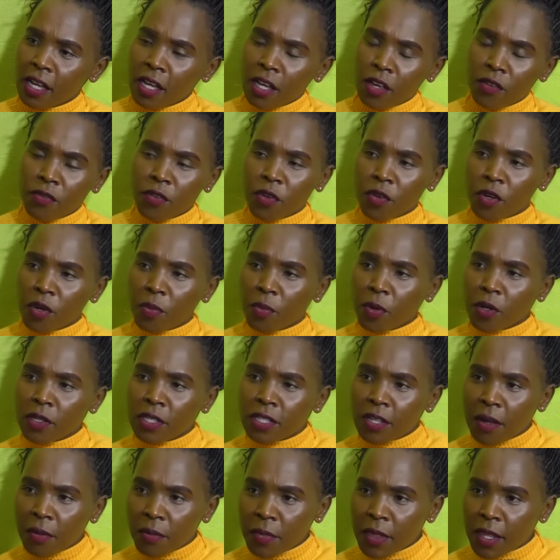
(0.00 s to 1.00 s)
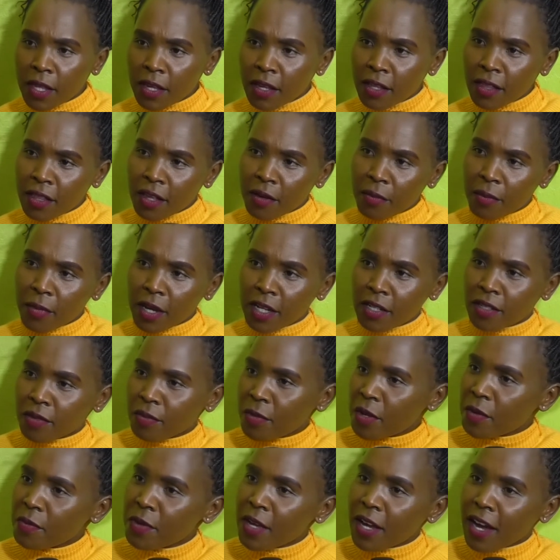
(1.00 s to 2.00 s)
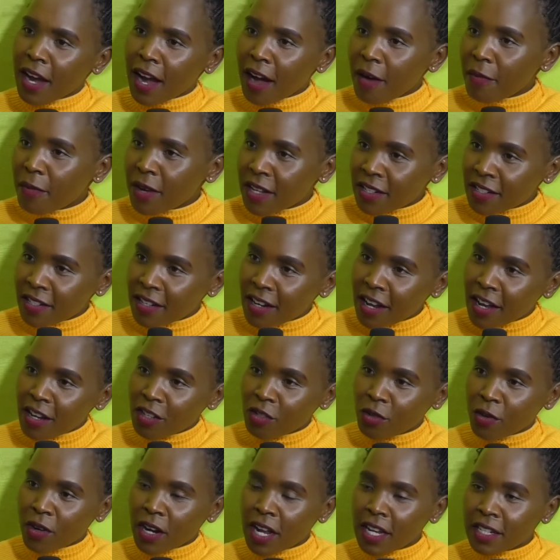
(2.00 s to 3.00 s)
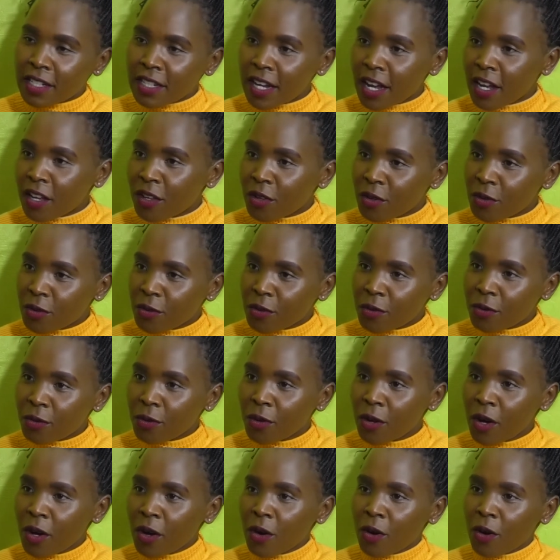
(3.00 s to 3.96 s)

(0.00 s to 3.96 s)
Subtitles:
If you report something, they might maybe come at night or attack you,